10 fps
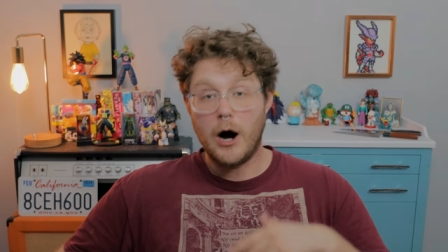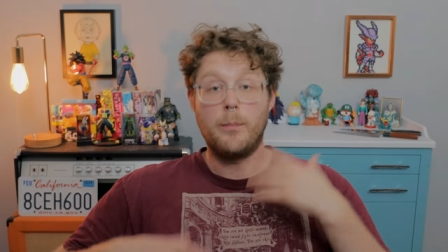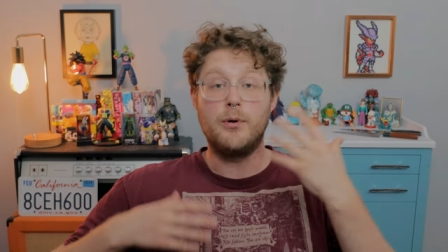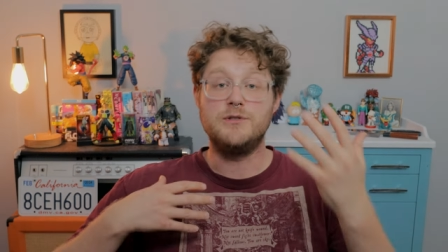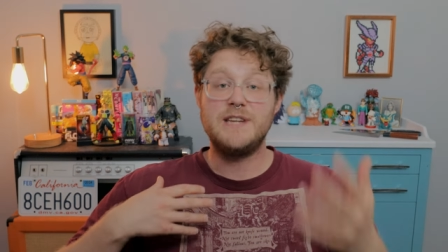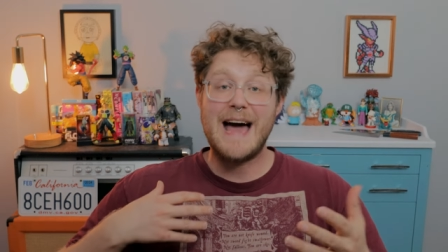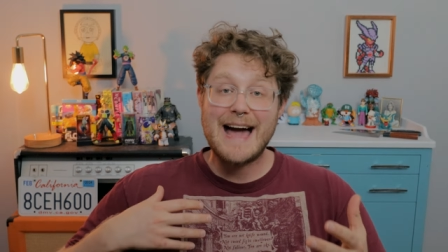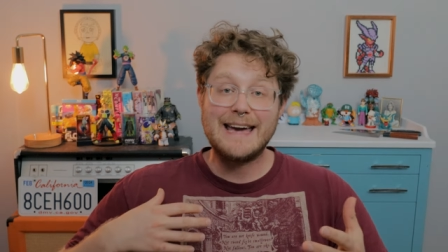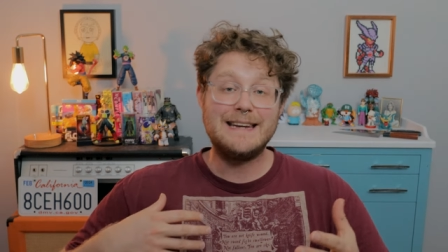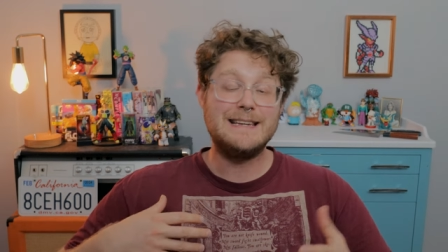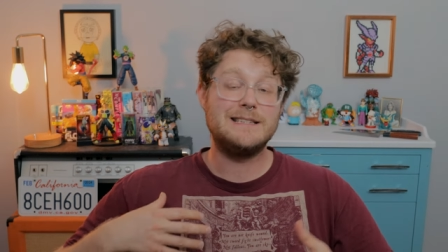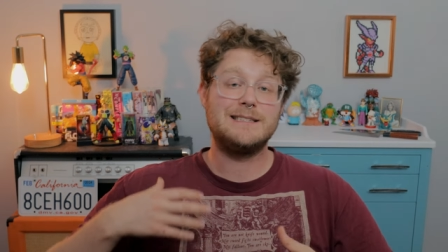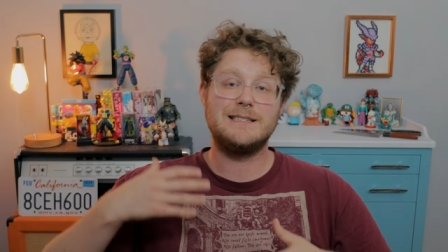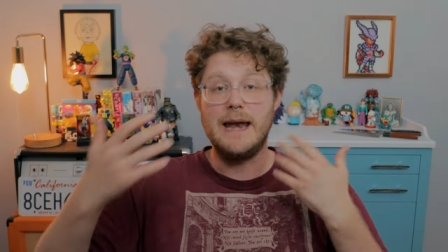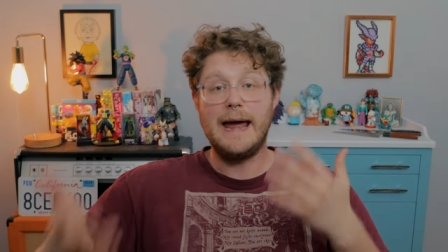Our
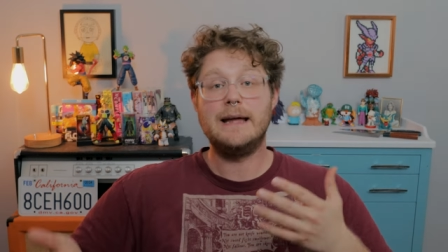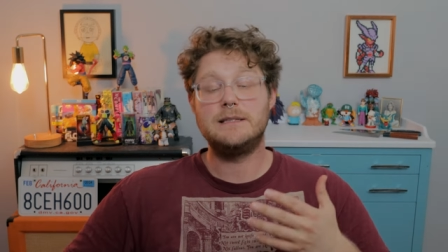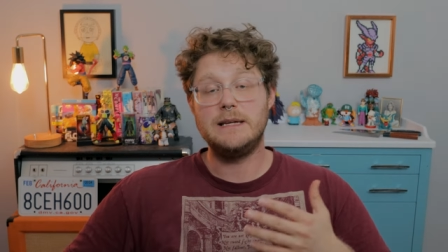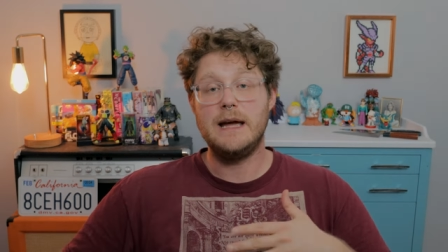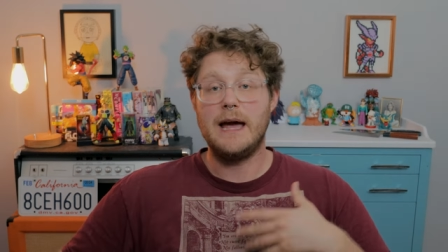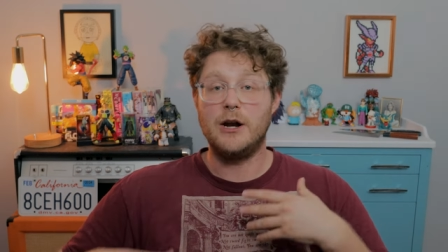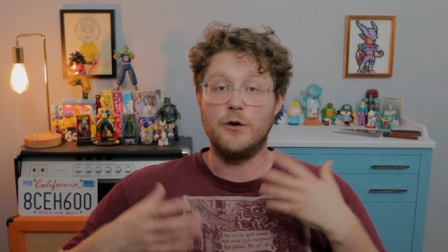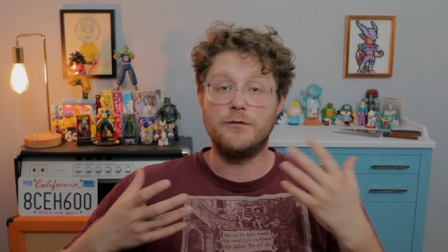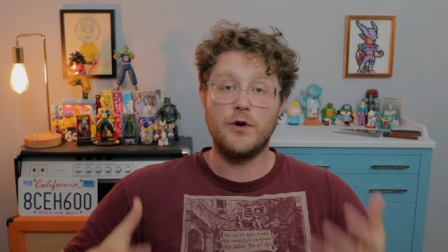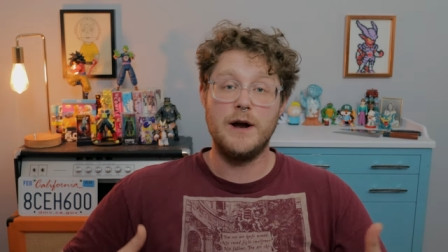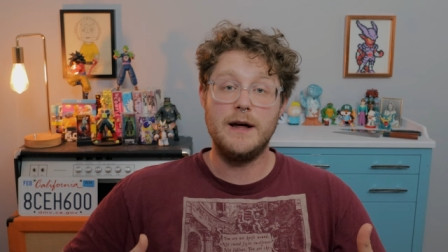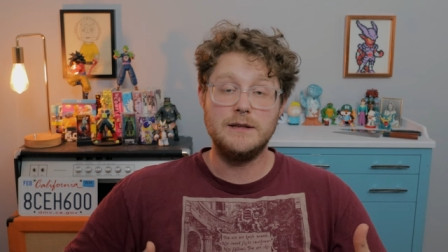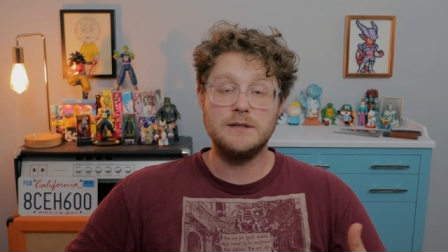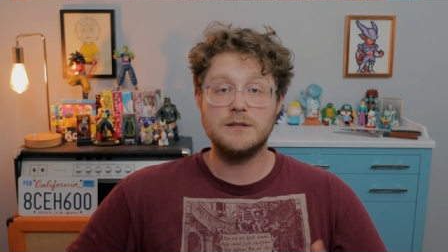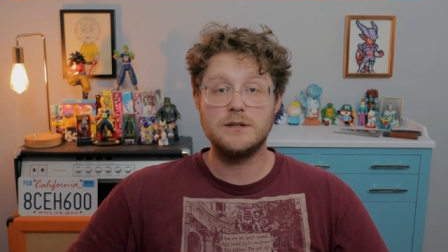protagonist, Nancy and her
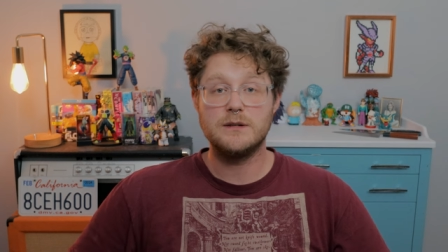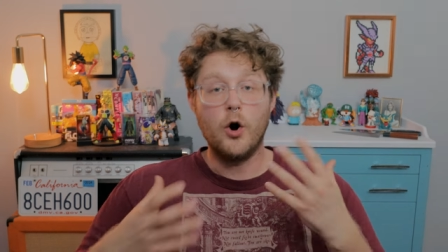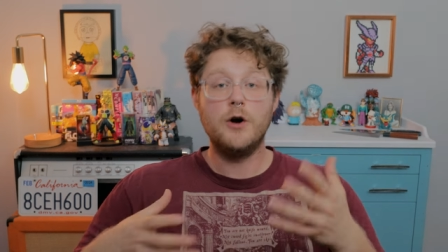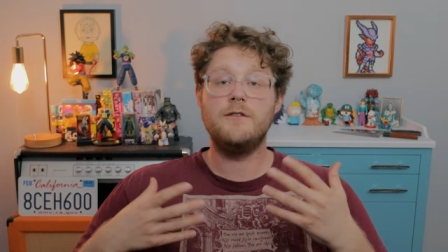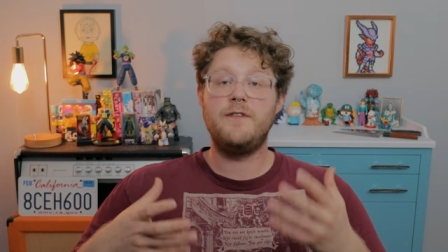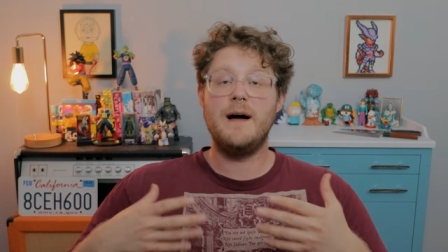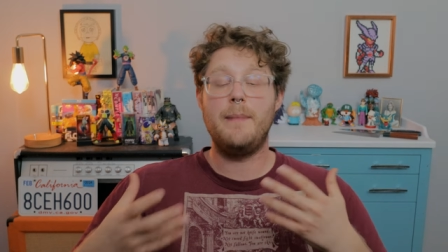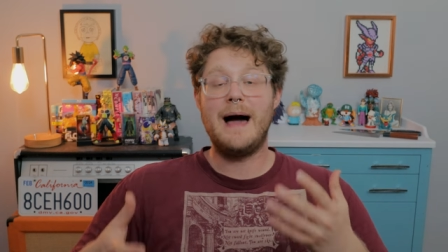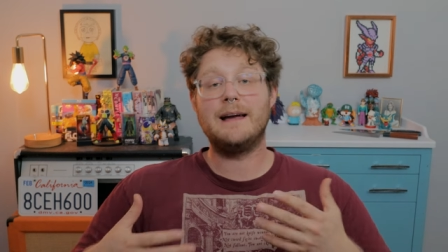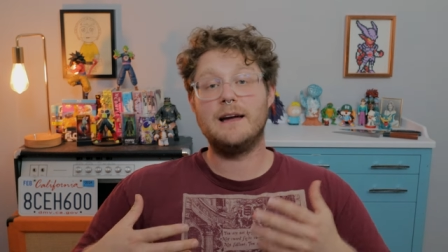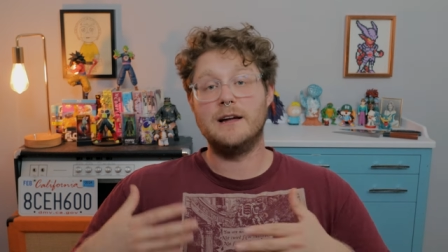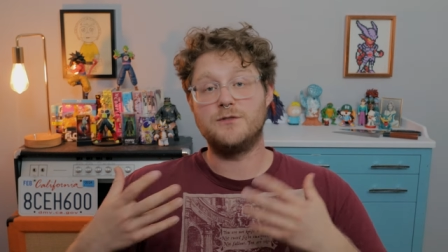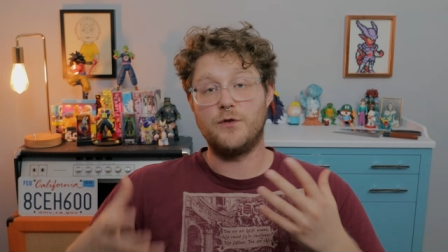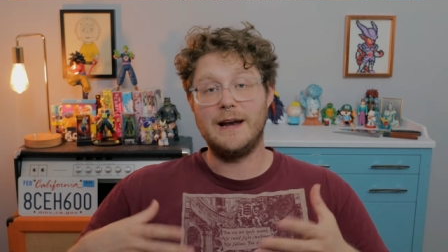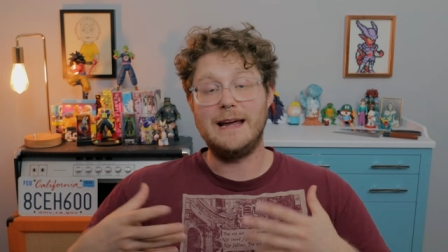friends, learn to fight back
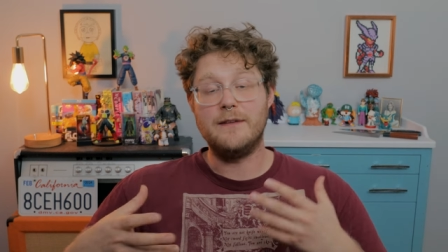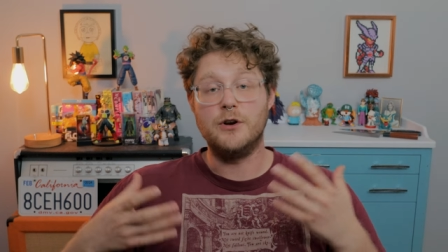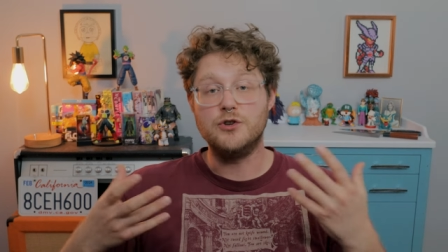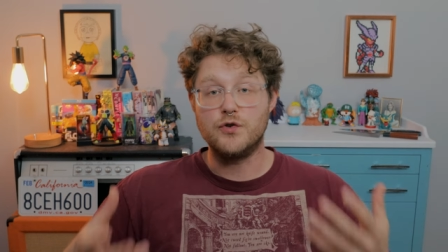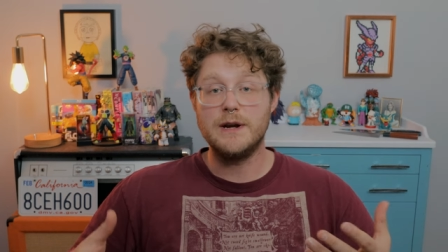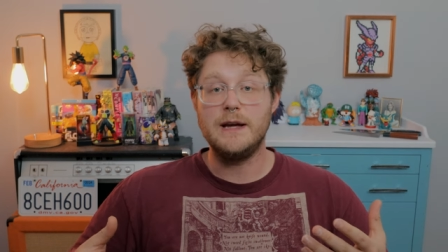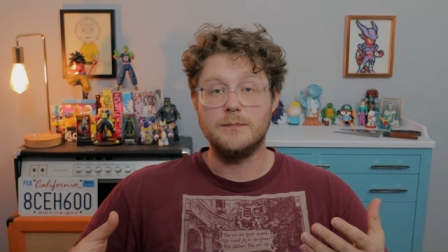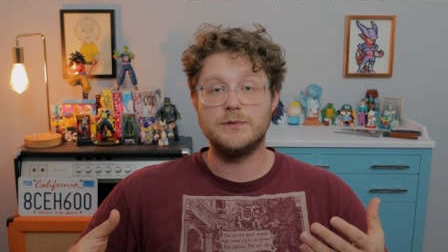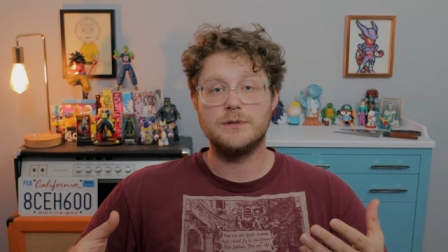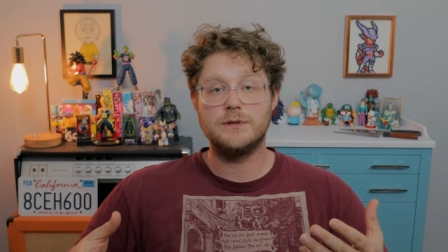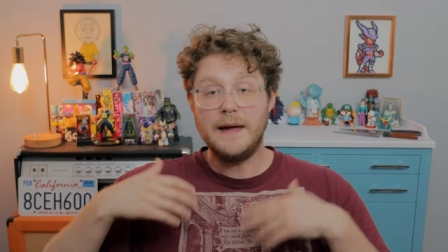against Freddy in their dreams.